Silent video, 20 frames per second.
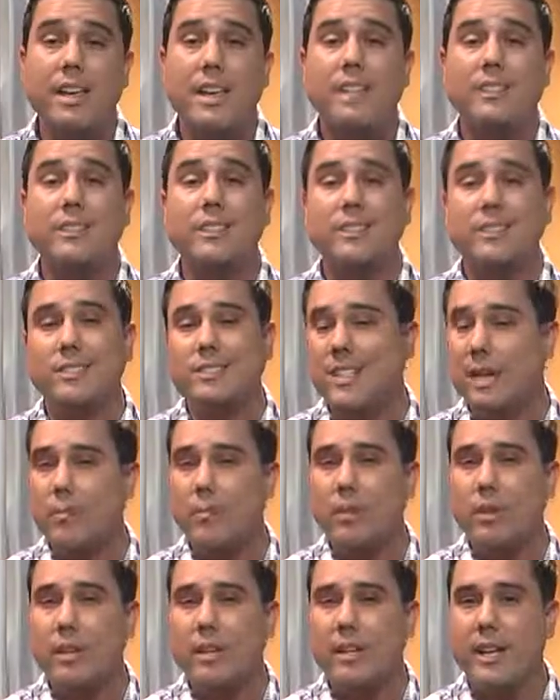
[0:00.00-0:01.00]
is a
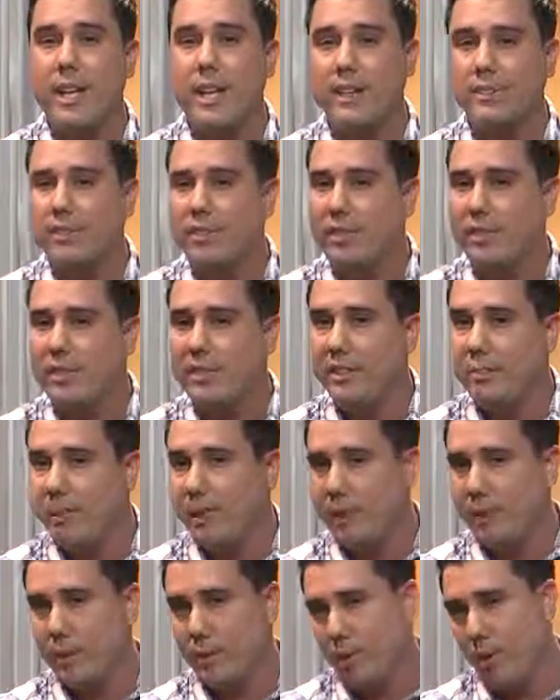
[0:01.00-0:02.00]
separate
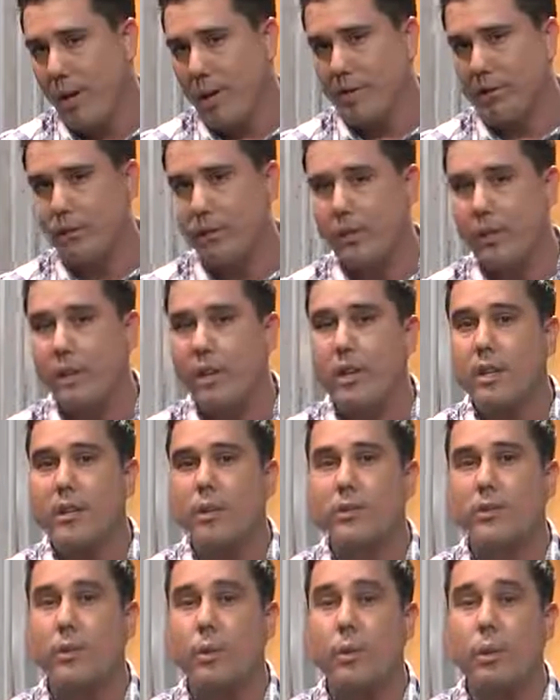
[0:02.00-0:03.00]
HTTP request.
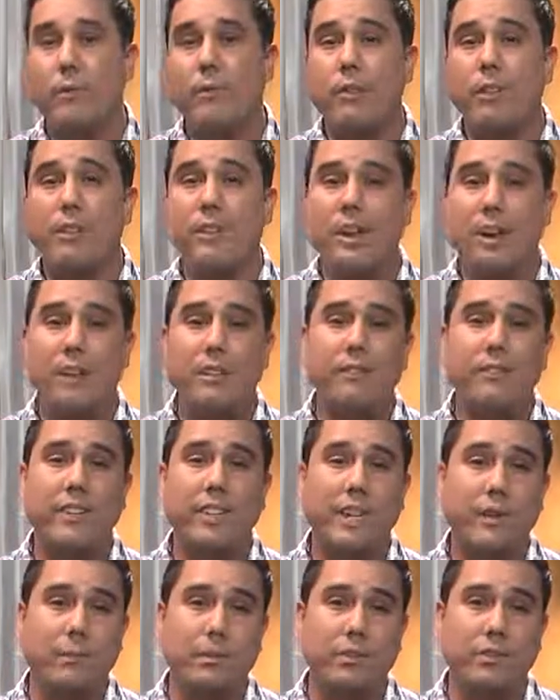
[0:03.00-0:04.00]
So if a lot of
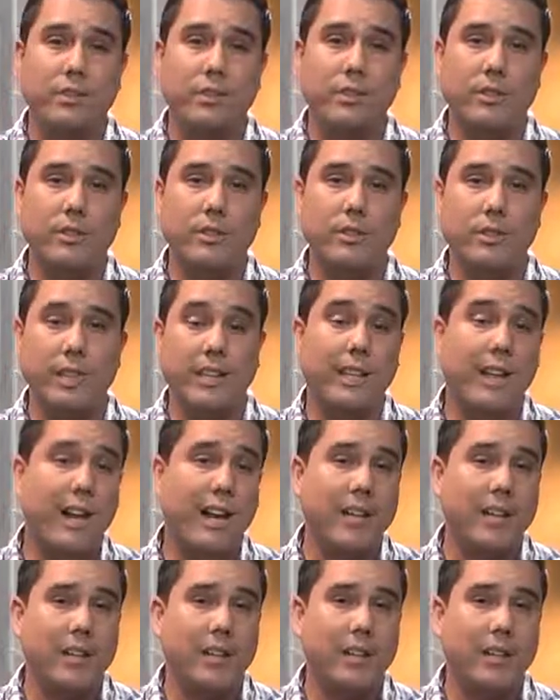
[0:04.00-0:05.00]
images like
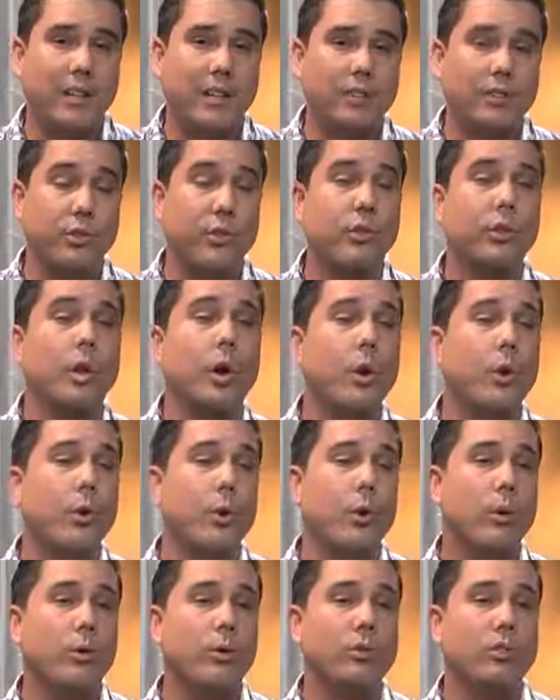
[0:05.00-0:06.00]
icons or
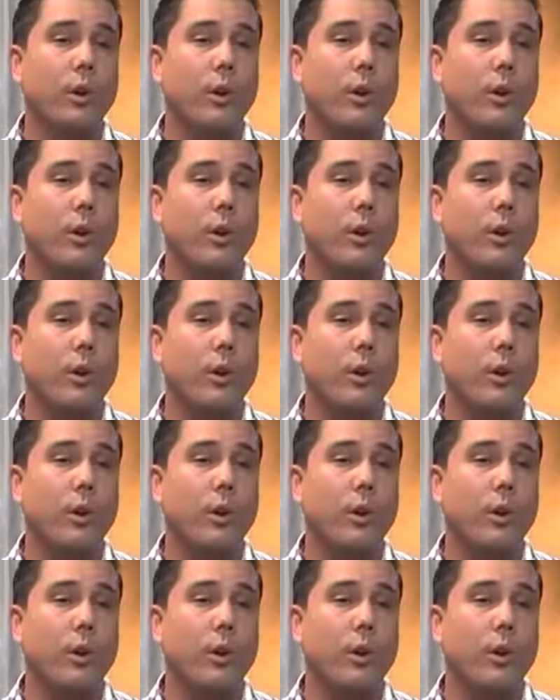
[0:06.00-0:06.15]
logos